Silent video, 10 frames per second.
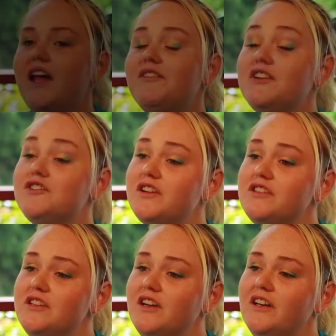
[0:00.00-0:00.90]
If an
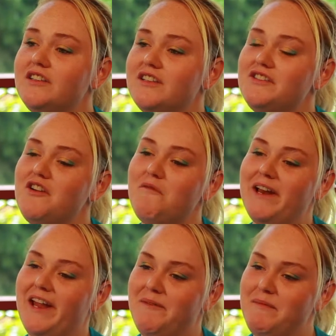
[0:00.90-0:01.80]
instructor doesn't know
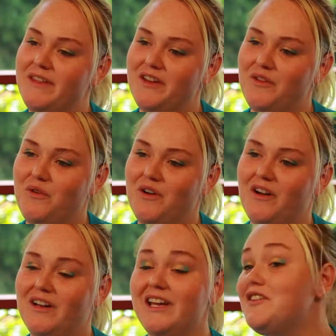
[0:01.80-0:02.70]
my name by the end of the
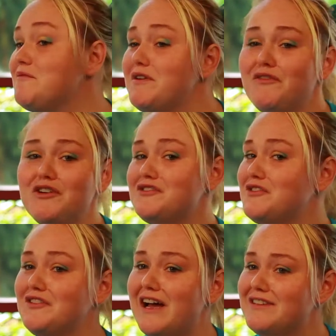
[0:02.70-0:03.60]
quarter, either my
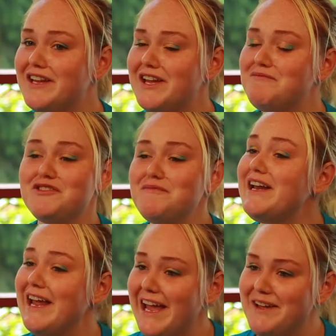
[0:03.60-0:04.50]
first or last name, just
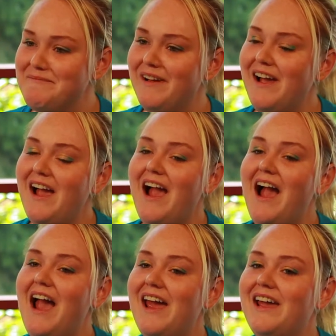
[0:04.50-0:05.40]
my name,
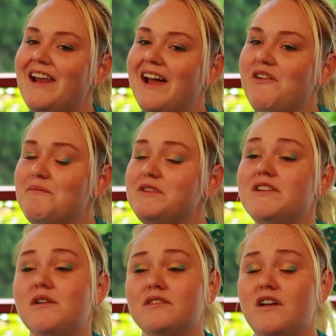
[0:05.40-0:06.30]
and I go up to
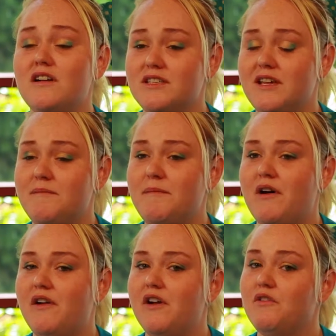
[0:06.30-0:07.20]
talk to them
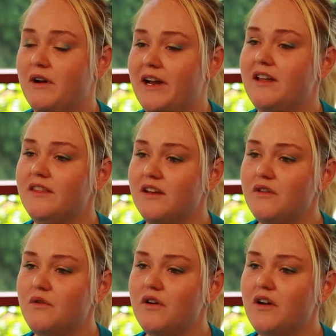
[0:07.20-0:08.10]
about a grade at the end
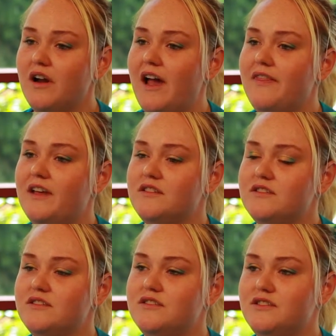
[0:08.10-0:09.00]
of the quarter, and they
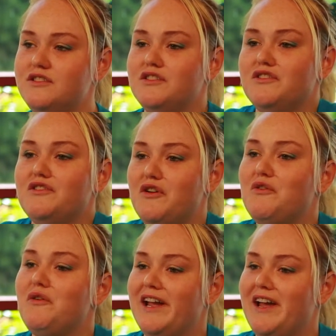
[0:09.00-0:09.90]
still don't know
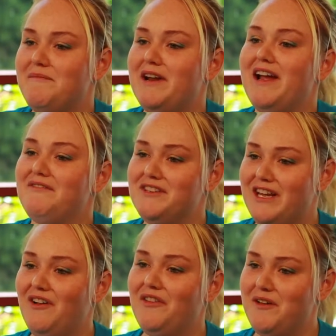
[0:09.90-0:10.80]
who I am, and I have to
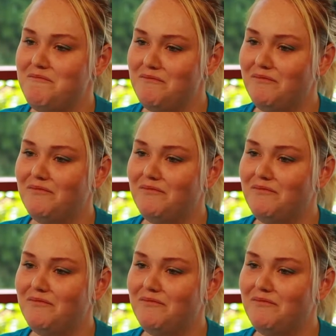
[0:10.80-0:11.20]
tell them,